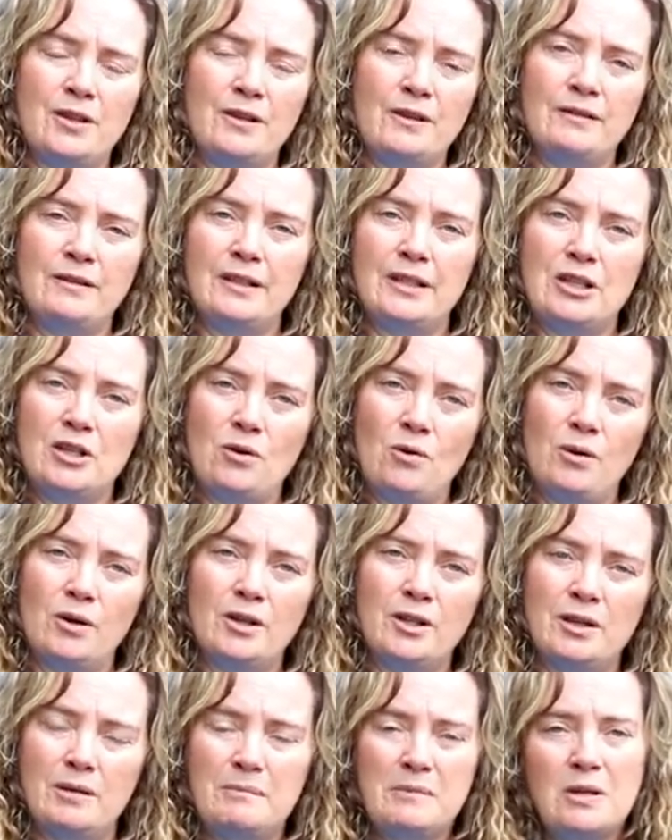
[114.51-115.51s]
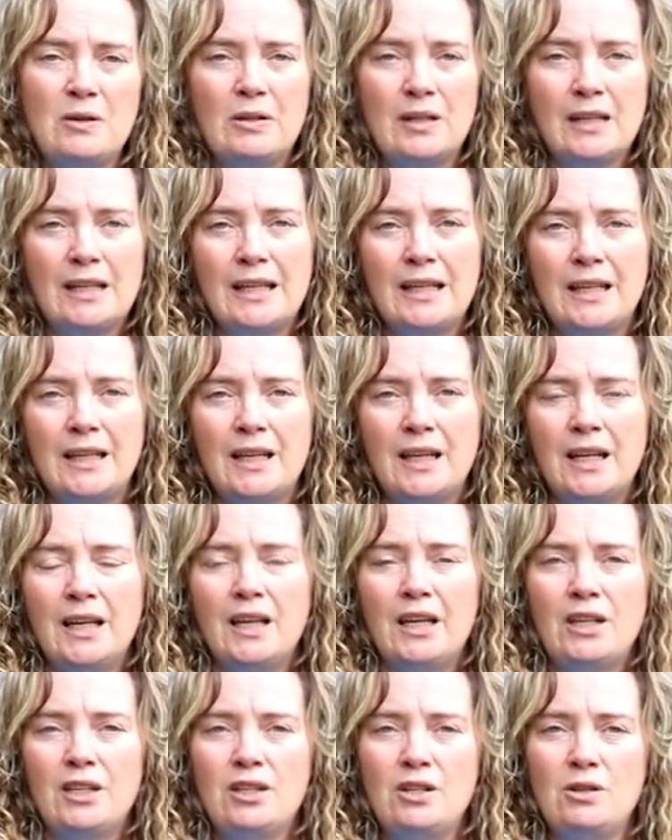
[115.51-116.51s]
that are in your community,
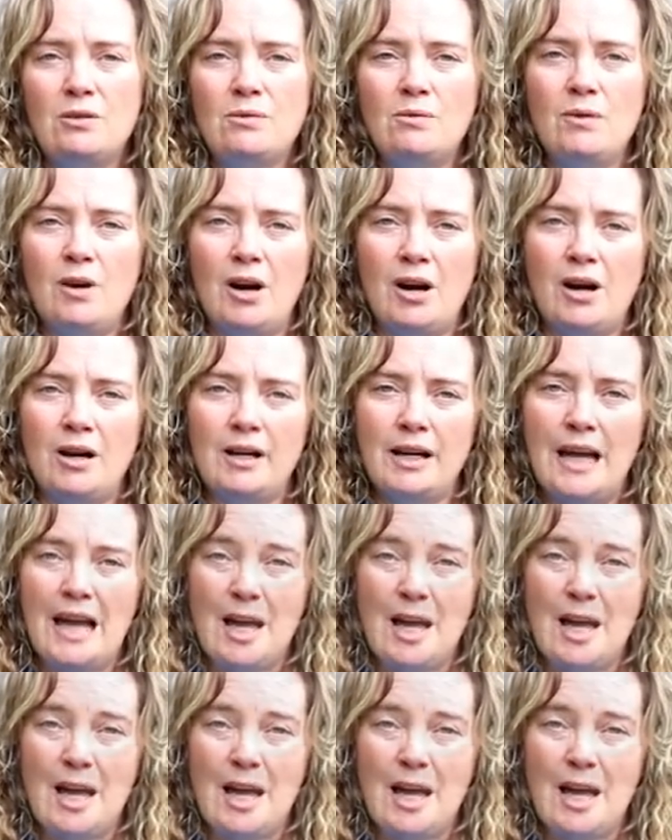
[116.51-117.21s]
you are